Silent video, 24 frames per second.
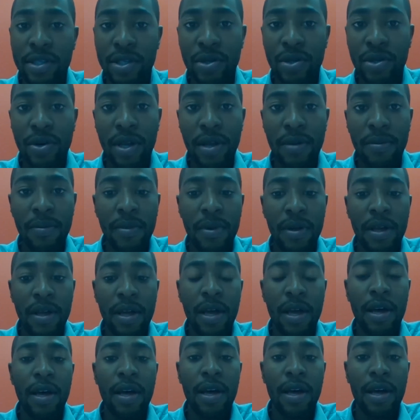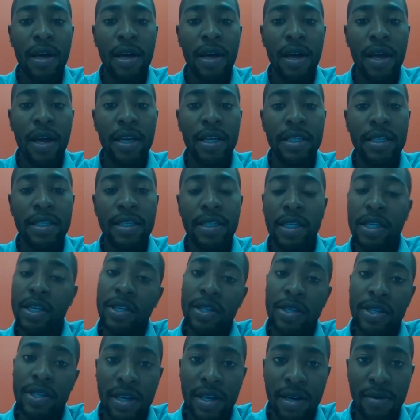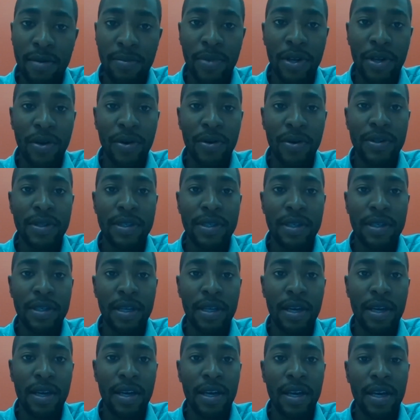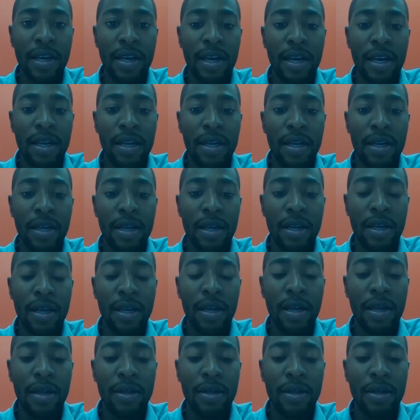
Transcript: Downstream, uh, it's easier because uh,